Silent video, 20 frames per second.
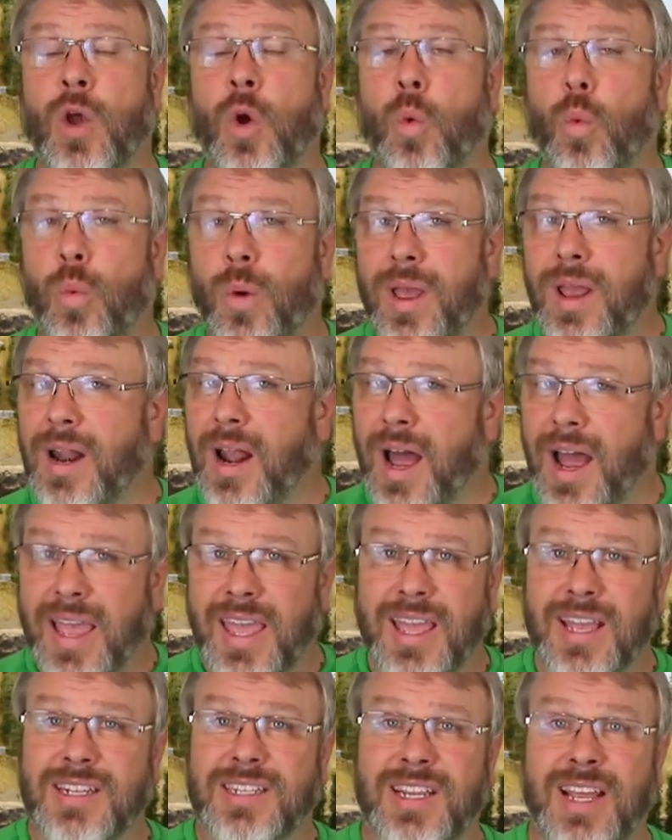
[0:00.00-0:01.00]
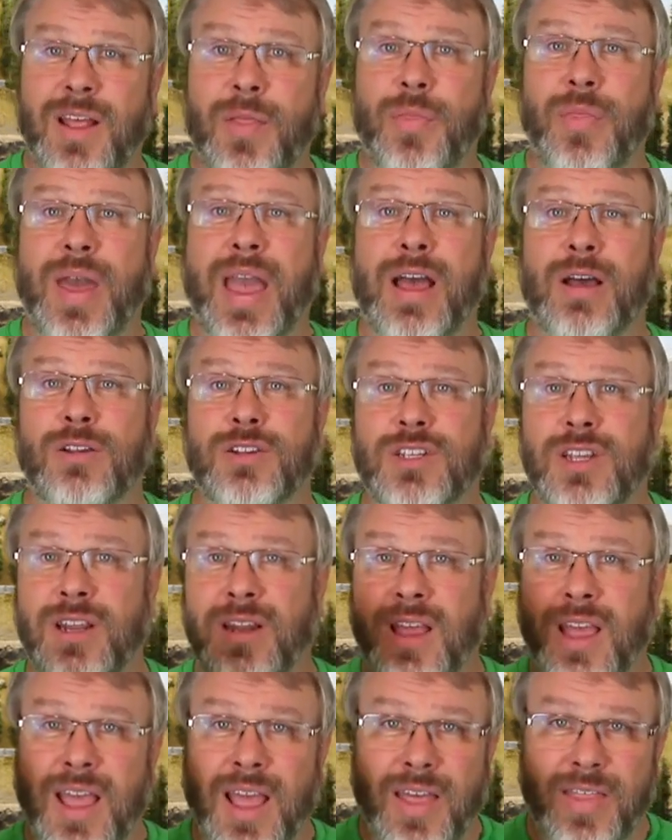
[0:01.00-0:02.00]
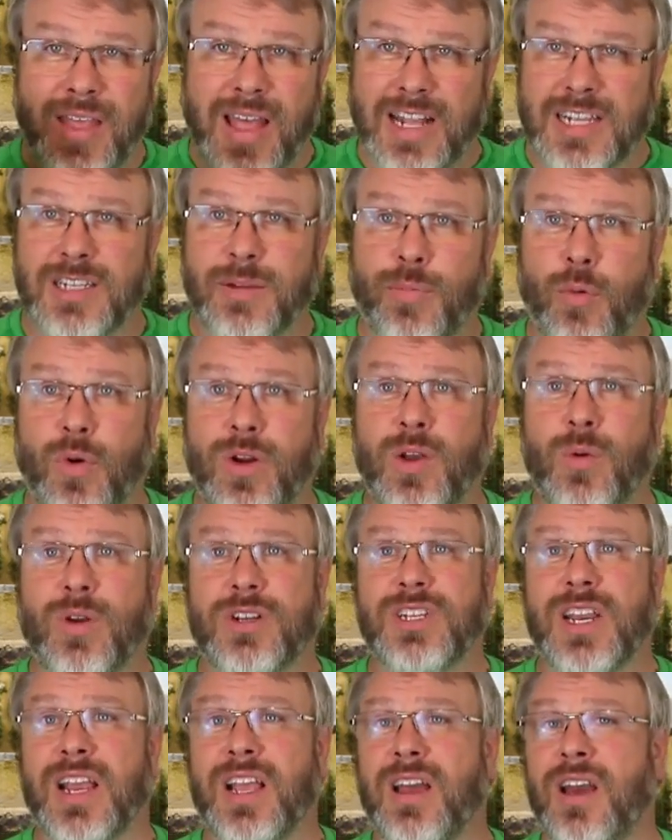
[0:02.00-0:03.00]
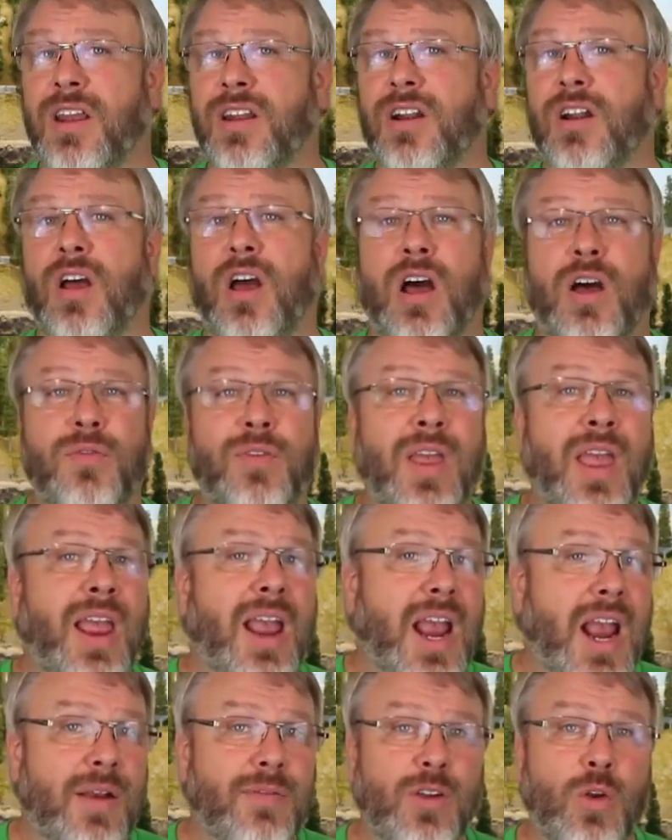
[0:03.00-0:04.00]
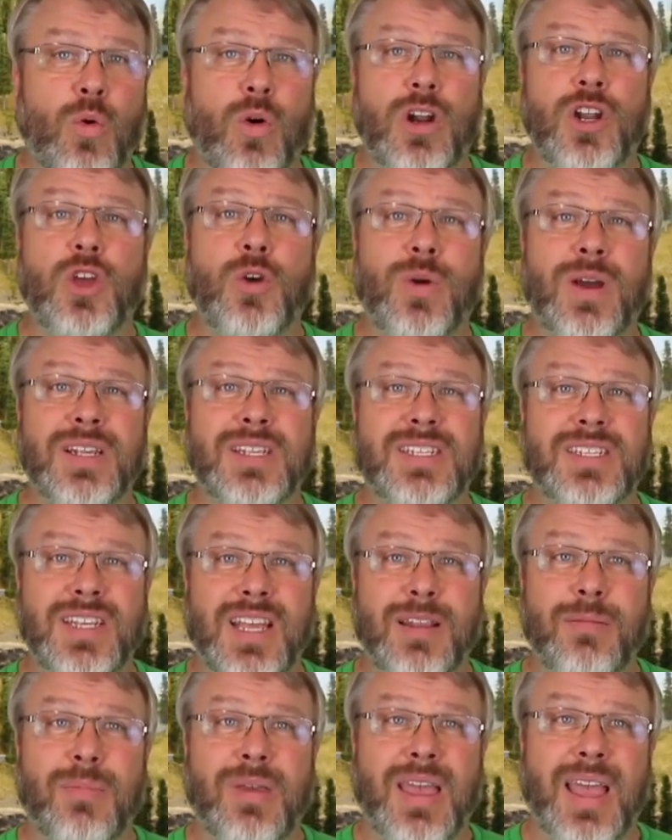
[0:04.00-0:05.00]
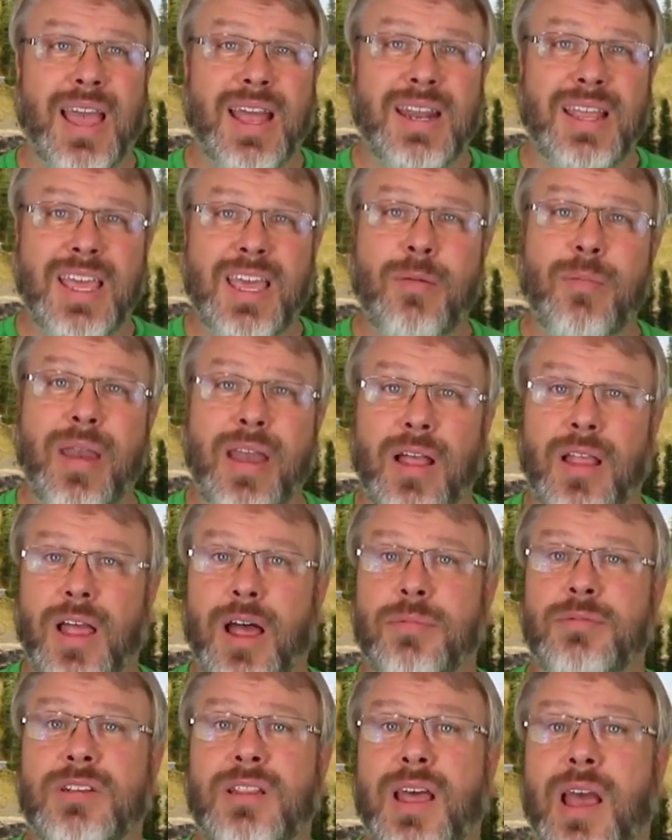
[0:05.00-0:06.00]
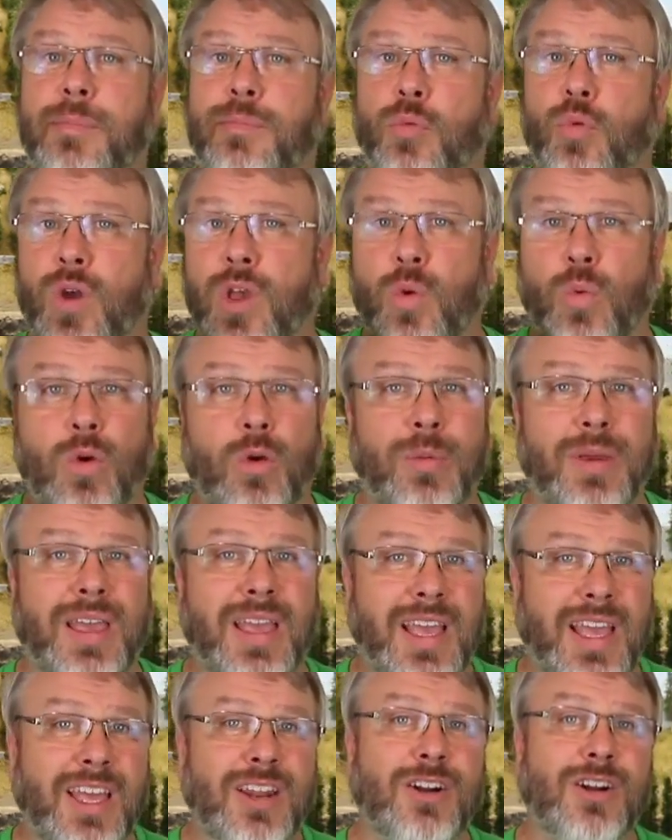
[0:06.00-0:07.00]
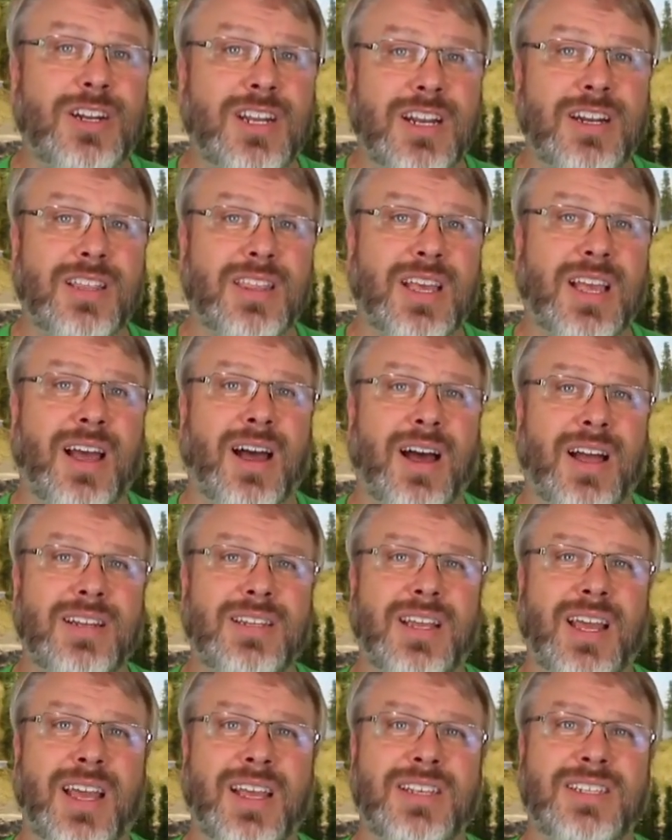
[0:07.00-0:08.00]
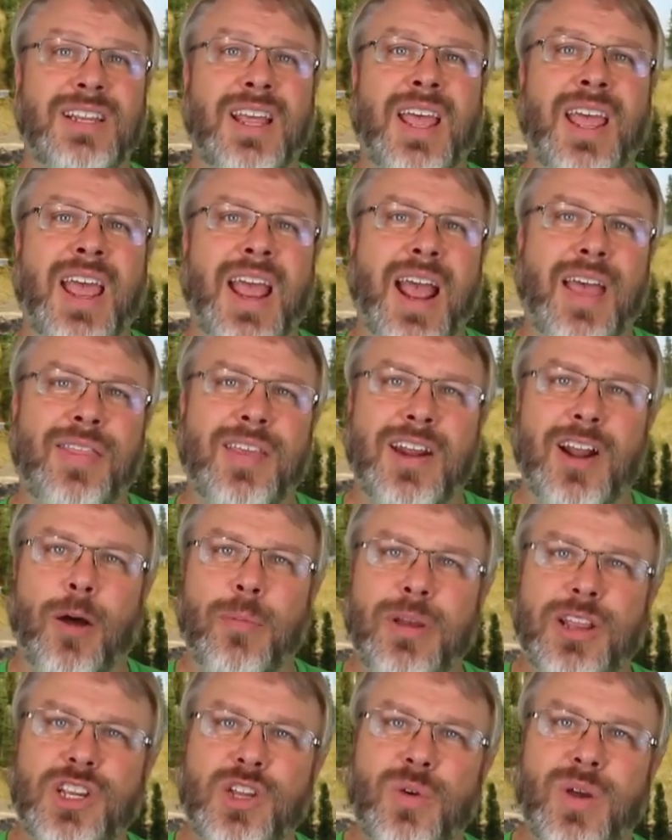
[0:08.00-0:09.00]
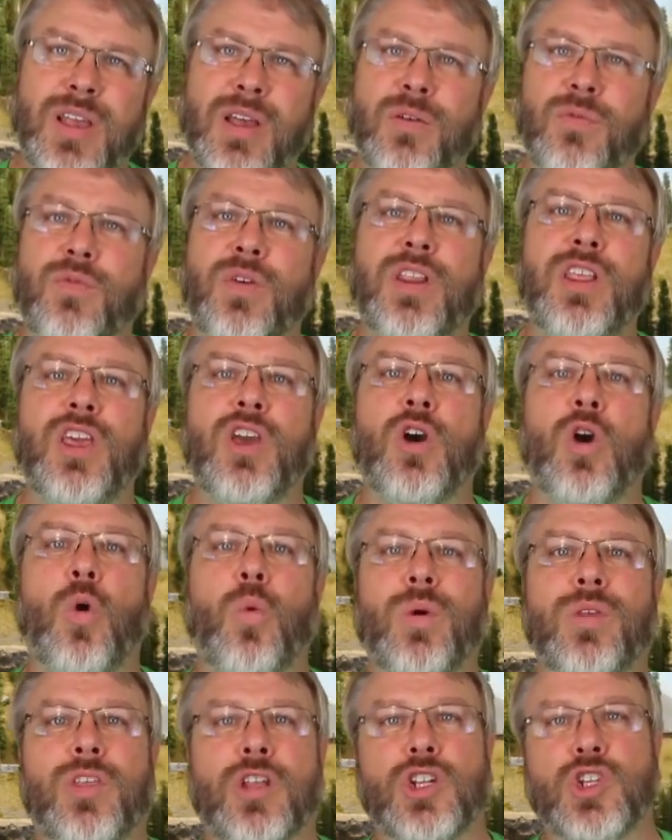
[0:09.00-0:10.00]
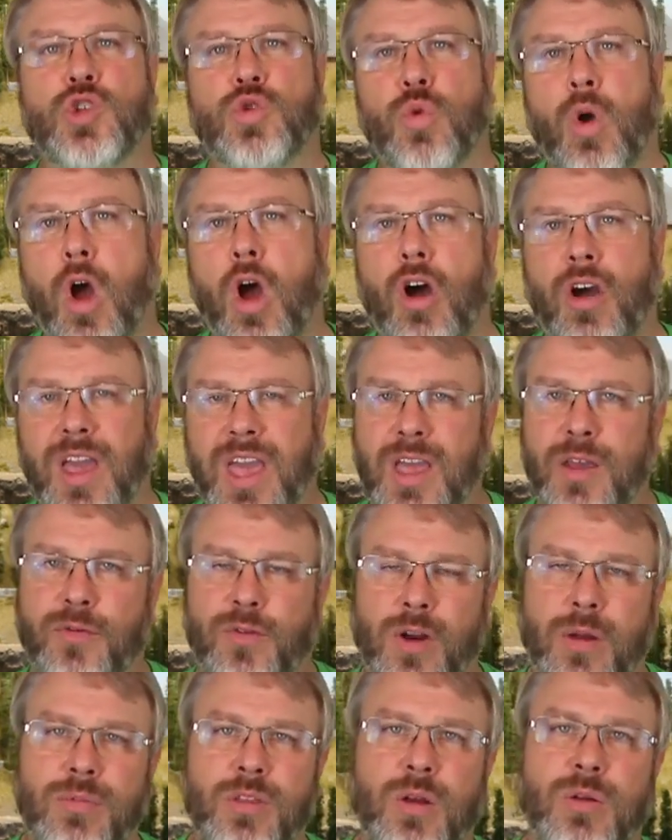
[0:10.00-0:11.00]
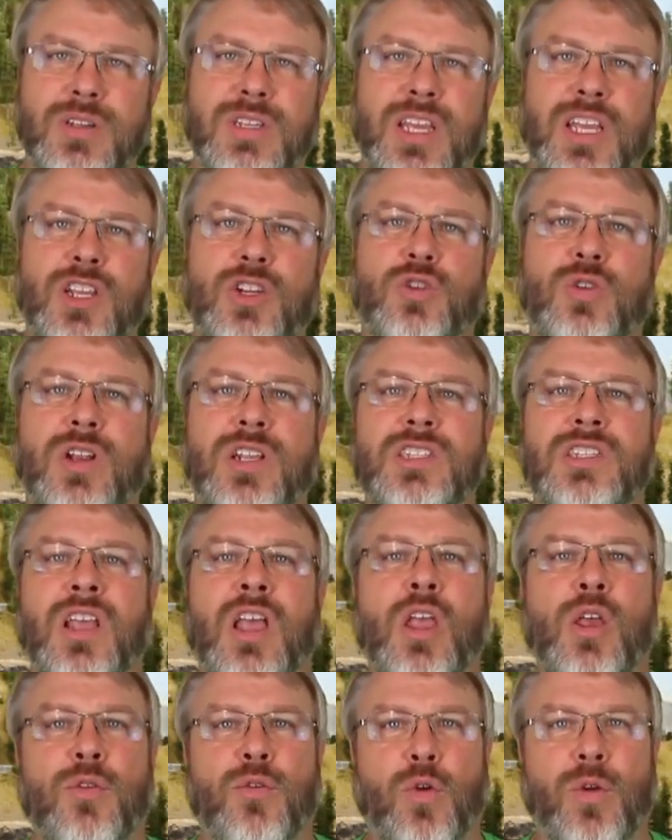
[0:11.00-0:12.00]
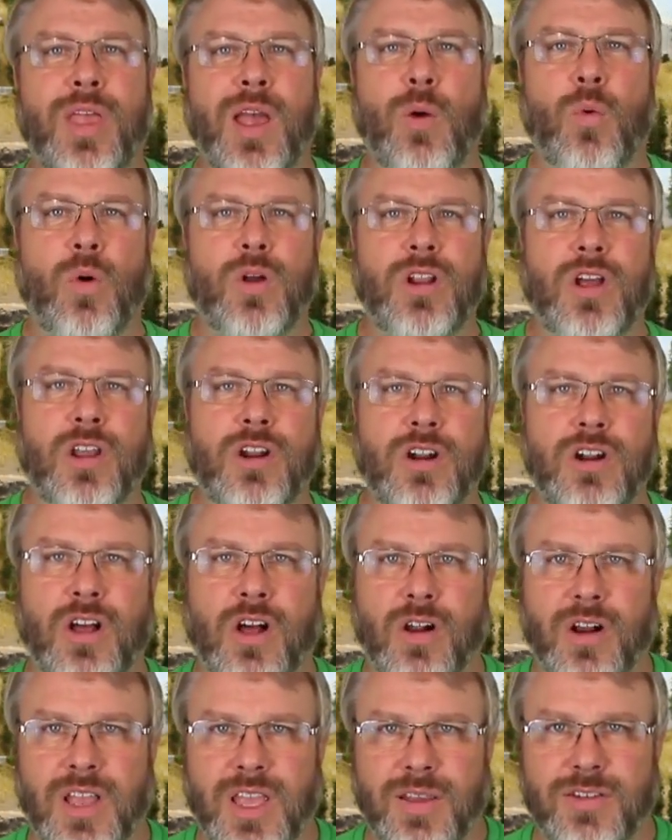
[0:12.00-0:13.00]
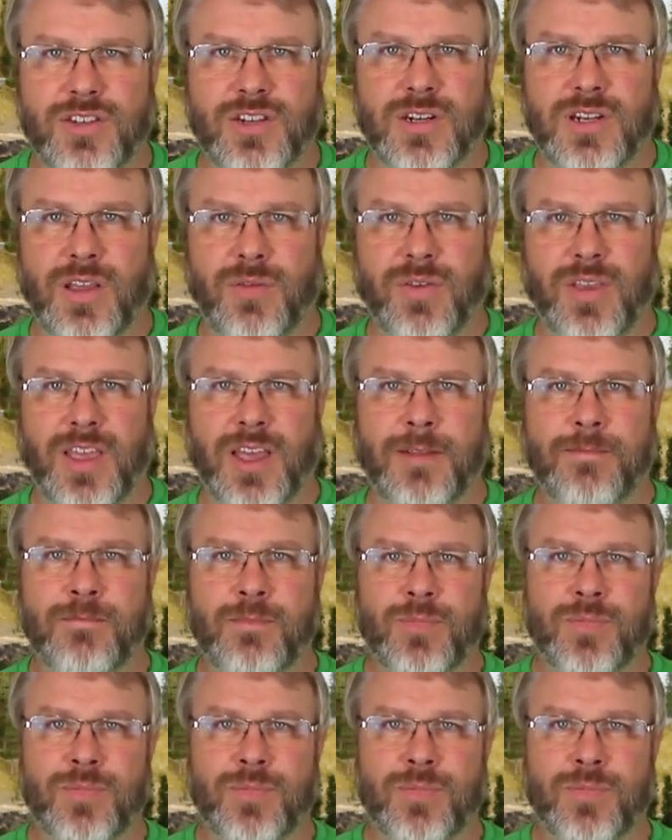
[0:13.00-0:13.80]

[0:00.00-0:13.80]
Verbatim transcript: When I hit 10,000, that's the point at which I cut it off. Everyone who has sent me an email up to that point will be entered into the contest, and then I'll be doing a video with a drawing from those entrants for that $100 gift certificate.